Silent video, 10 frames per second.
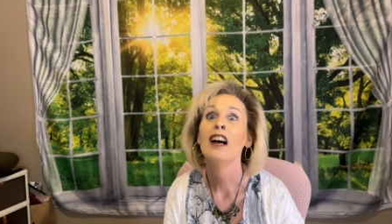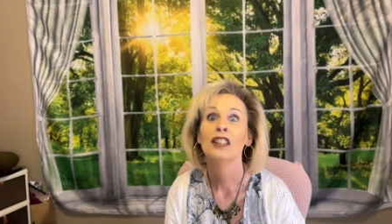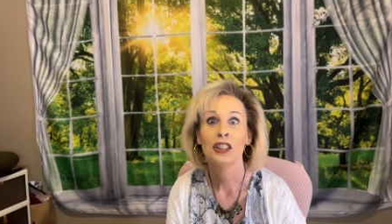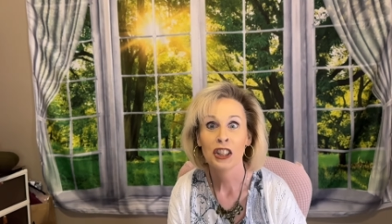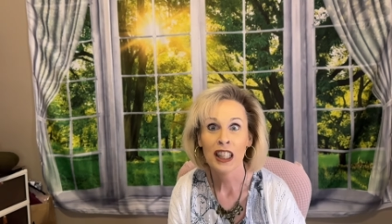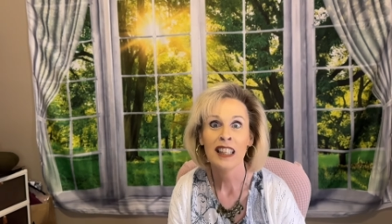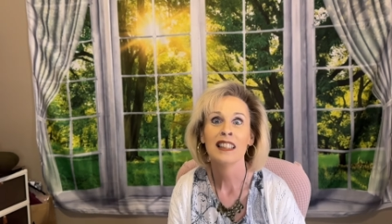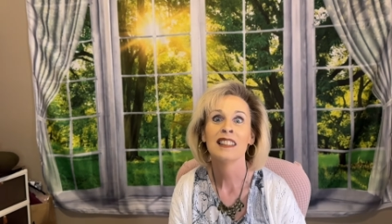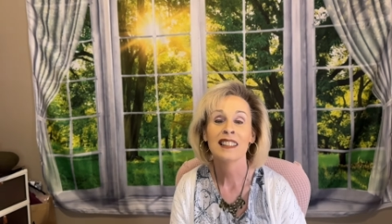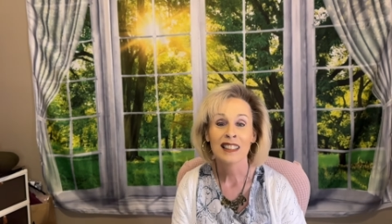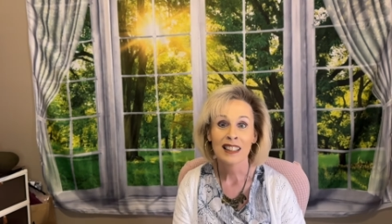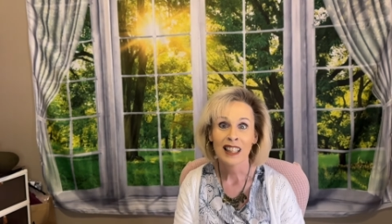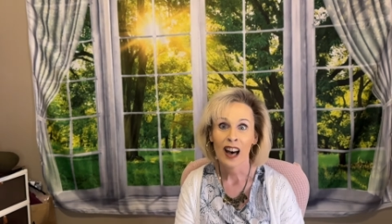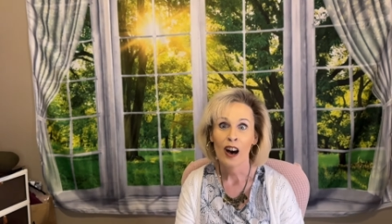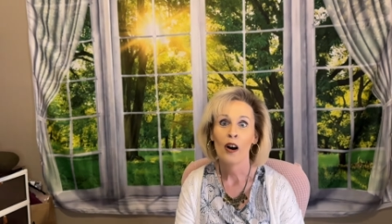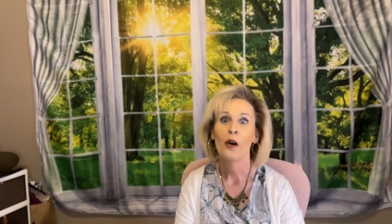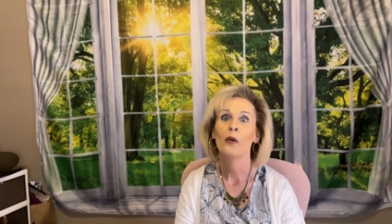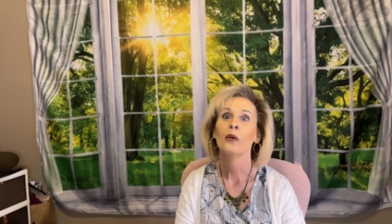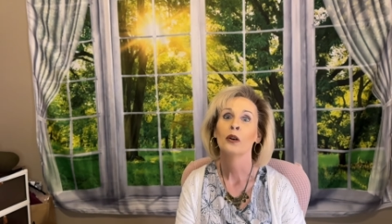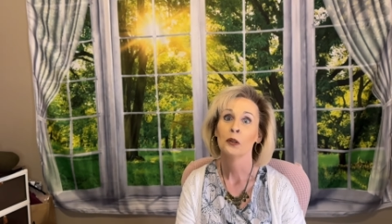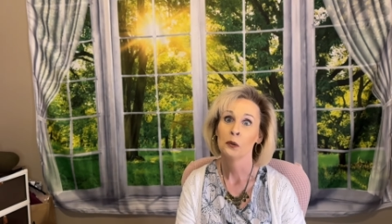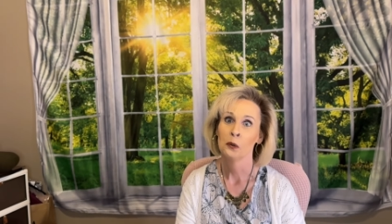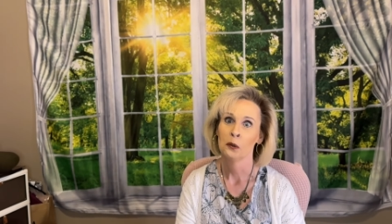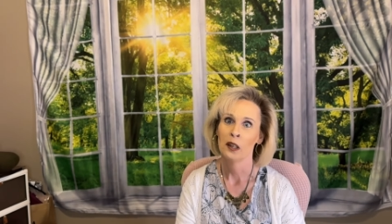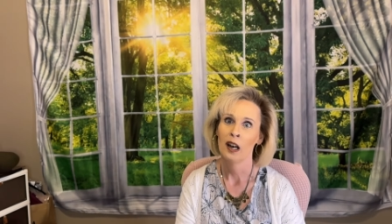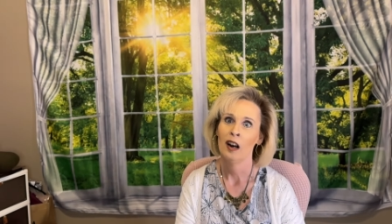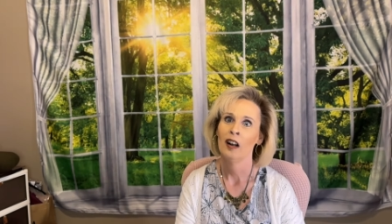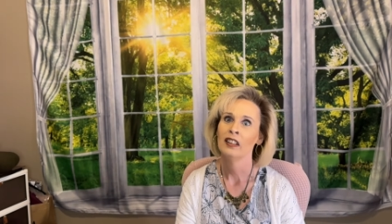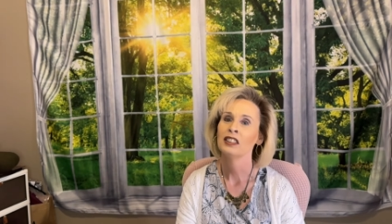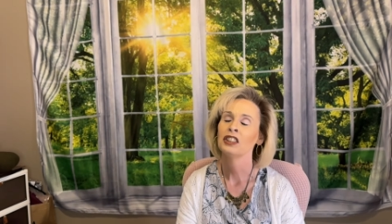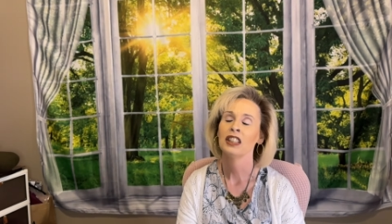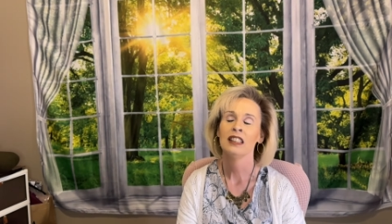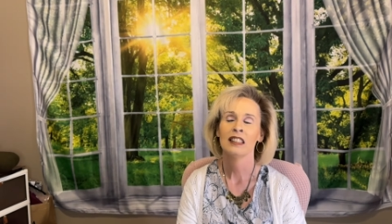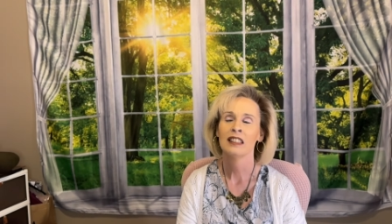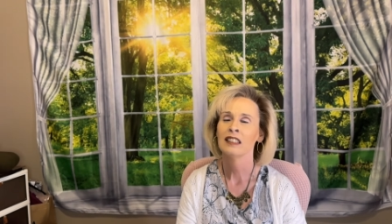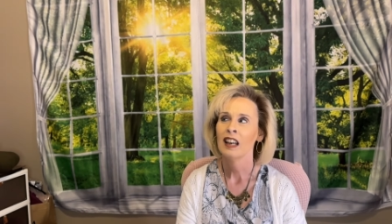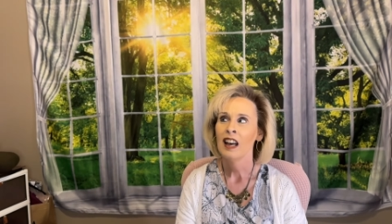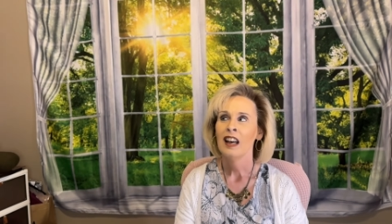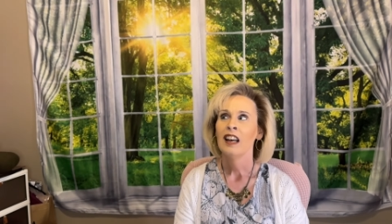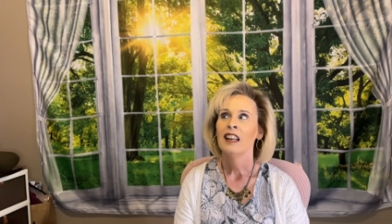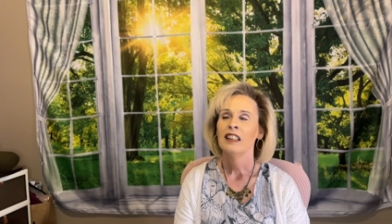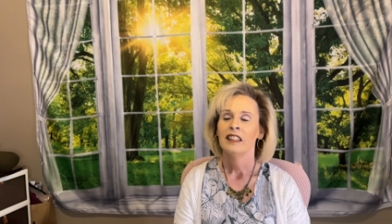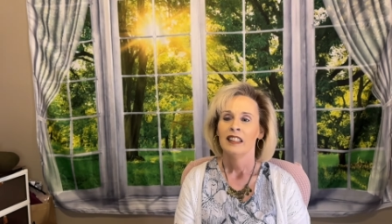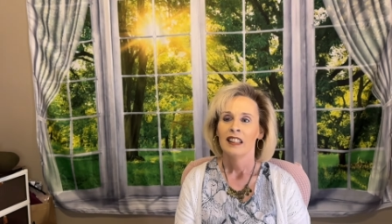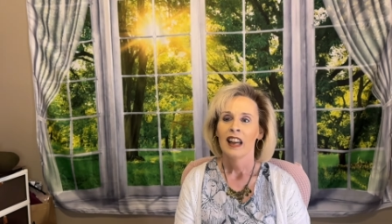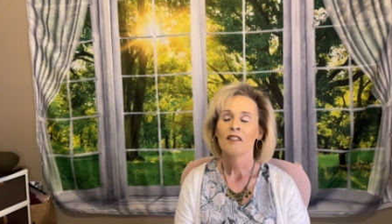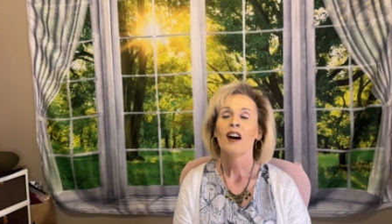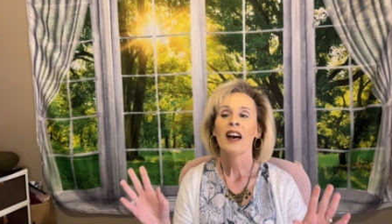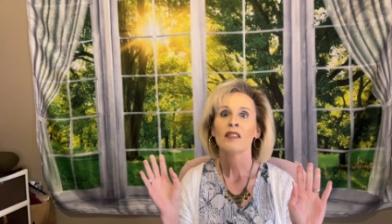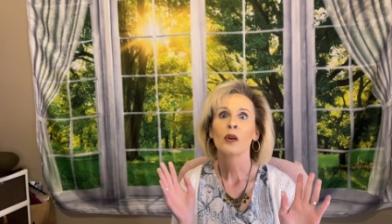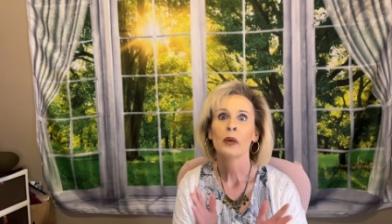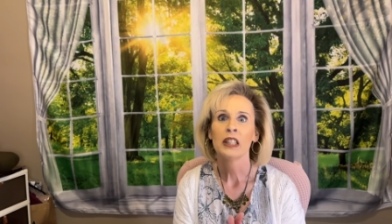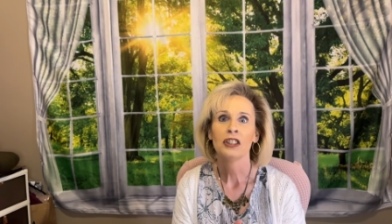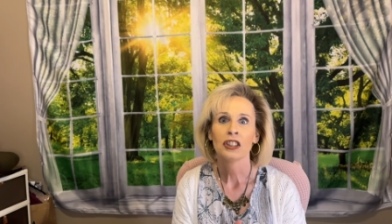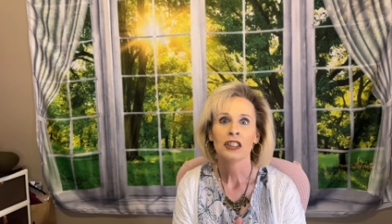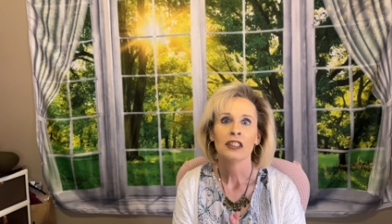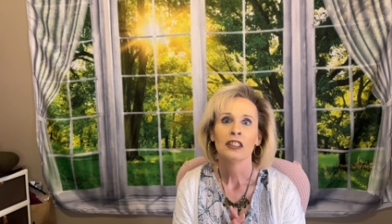She is so cool, y'all. She just if I have a question,